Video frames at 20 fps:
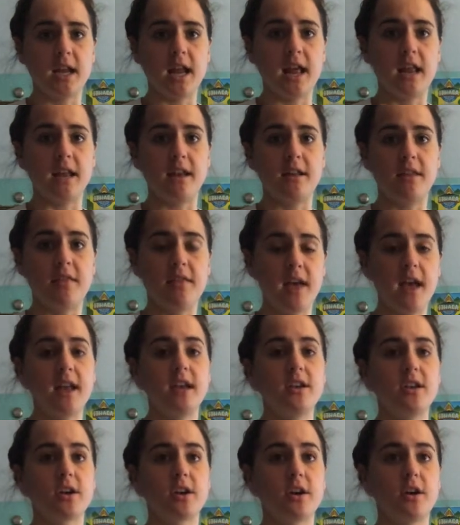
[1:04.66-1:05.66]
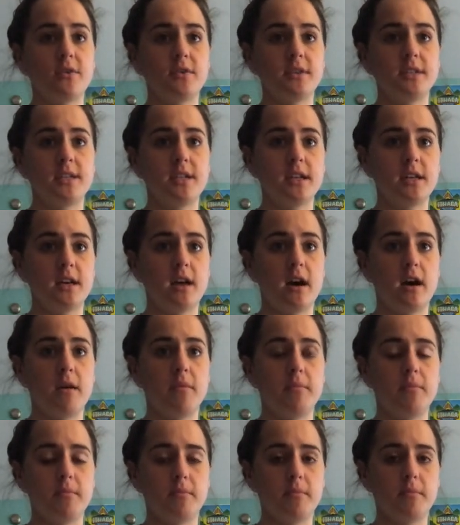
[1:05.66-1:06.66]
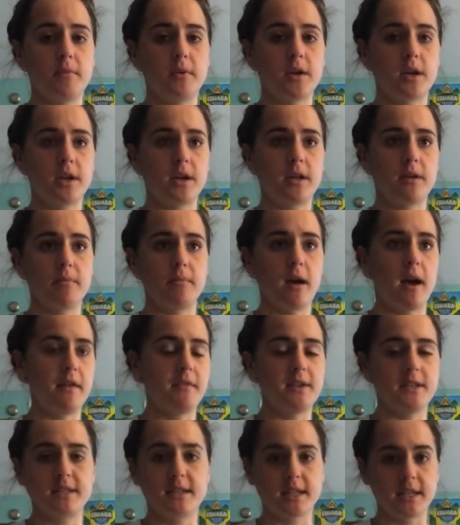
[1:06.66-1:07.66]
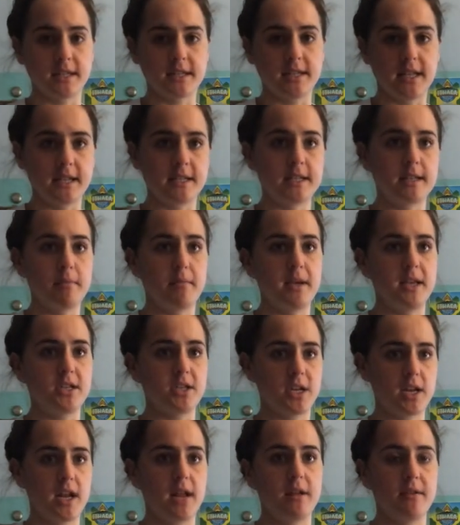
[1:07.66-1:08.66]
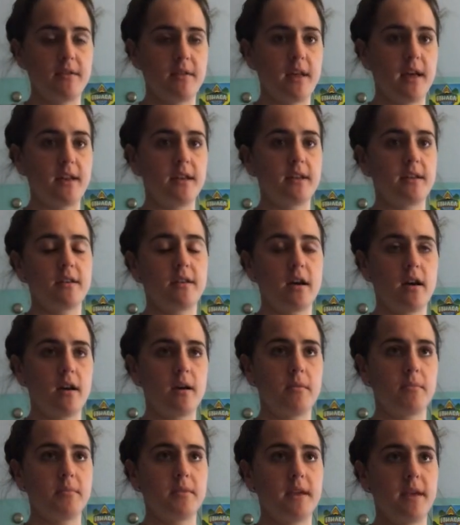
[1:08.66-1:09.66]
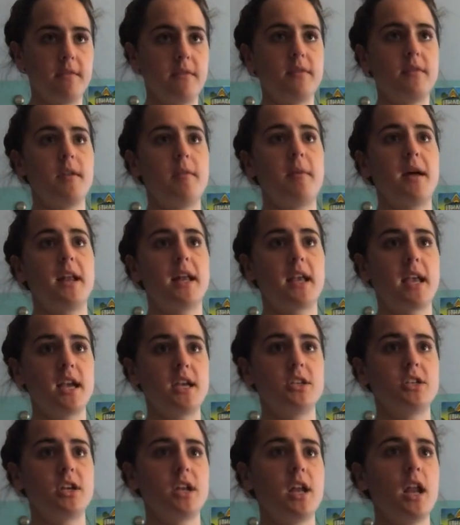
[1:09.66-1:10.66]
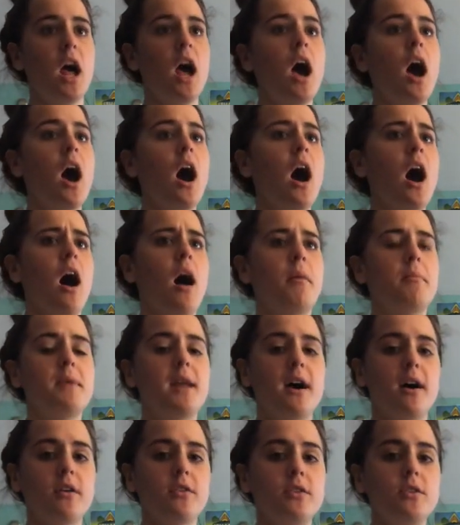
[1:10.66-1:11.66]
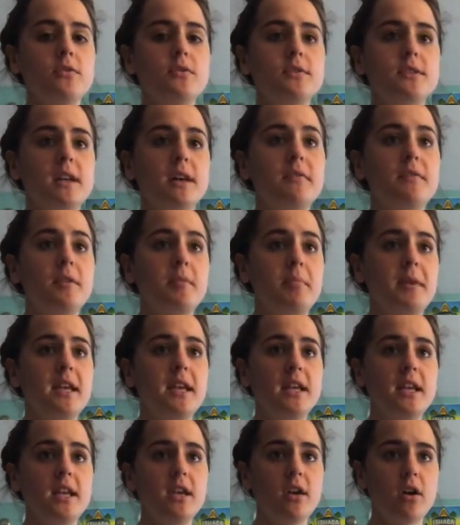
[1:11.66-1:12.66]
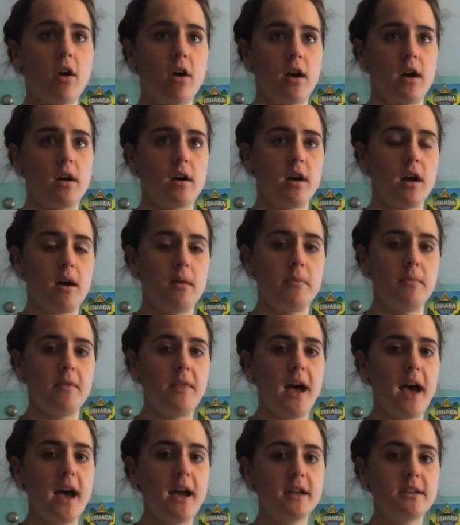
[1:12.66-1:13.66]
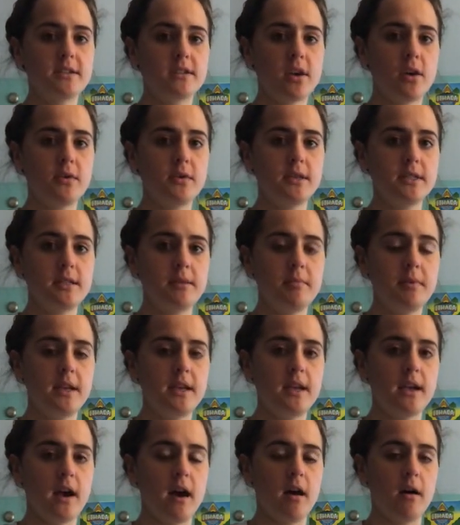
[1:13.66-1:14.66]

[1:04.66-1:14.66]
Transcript: and then you're going to obviously assess the patient and then give the medication. Now, use of the PDR, that is going to be